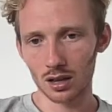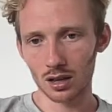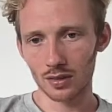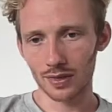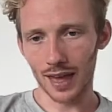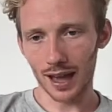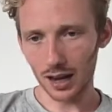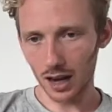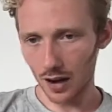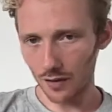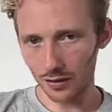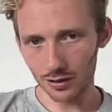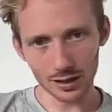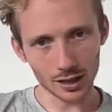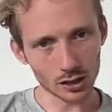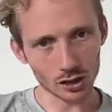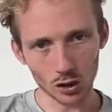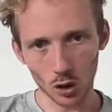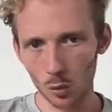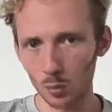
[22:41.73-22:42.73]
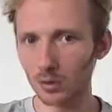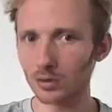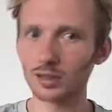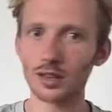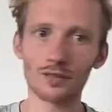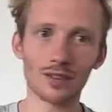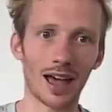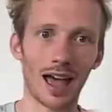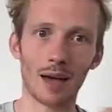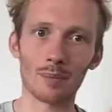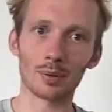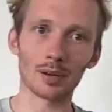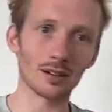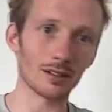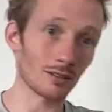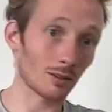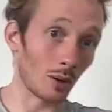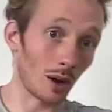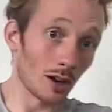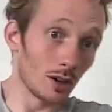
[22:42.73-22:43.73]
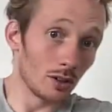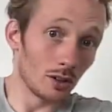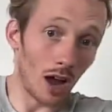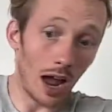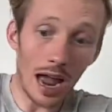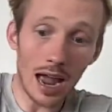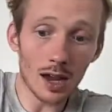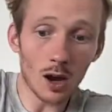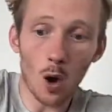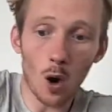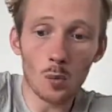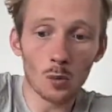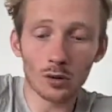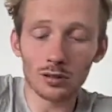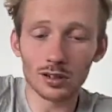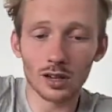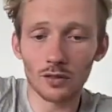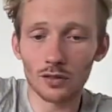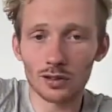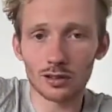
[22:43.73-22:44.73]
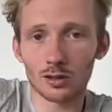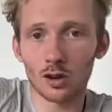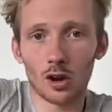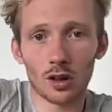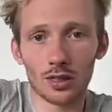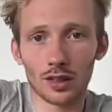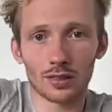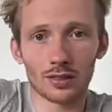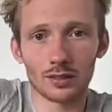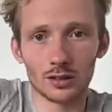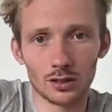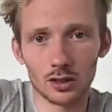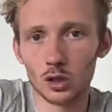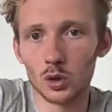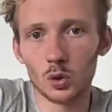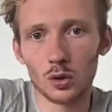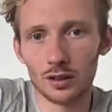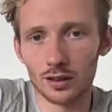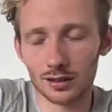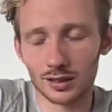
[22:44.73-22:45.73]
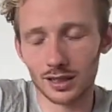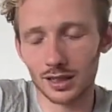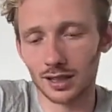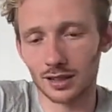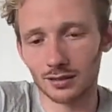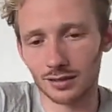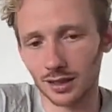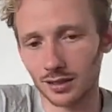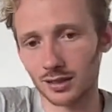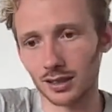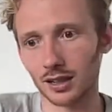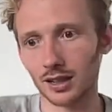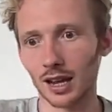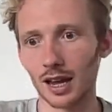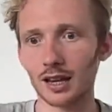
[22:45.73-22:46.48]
that conversation almost never happened. So I almost never knew this tea existed.